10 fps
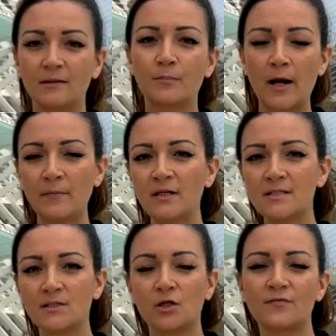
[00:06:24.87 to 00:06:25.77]
Prime
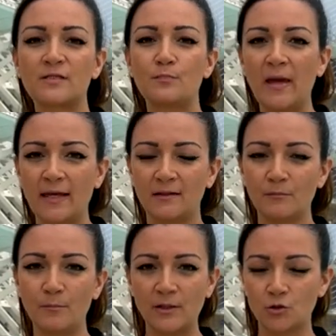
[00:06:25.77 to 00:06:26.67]
Minister of
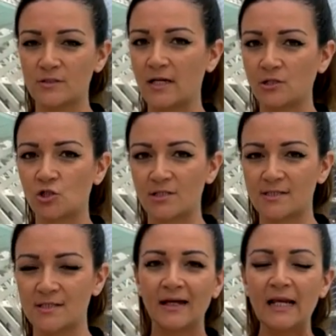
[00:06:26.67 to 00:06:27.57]
Spain, Pedro
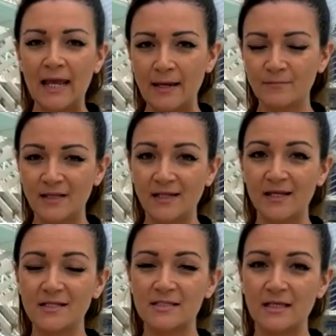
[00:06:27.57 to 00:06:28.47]
Sanchez, claimed that
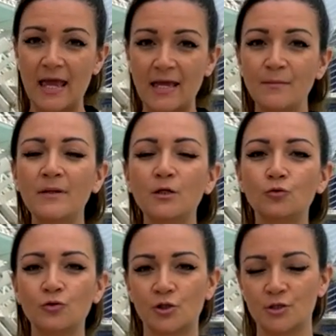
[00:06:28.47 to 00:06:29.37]
he's aiming
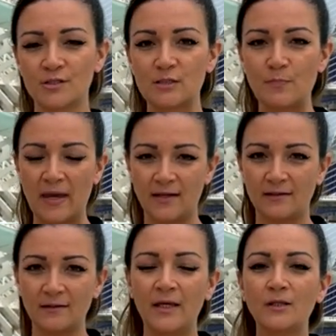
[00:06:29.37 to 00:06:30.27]
to turn
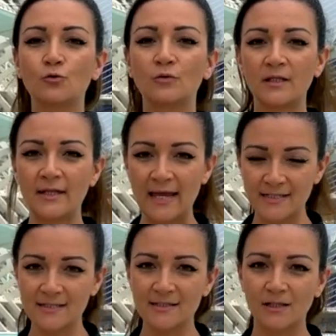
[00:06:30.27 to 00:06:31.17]
Spain into the
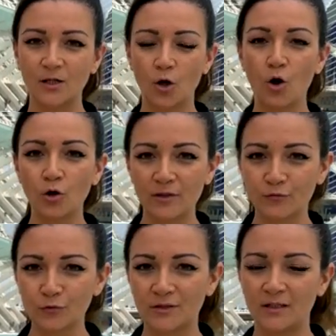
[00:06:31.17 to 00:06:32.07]
next
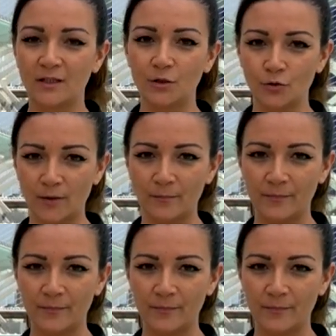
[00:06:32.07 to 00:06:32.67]
Hollywood in Europe.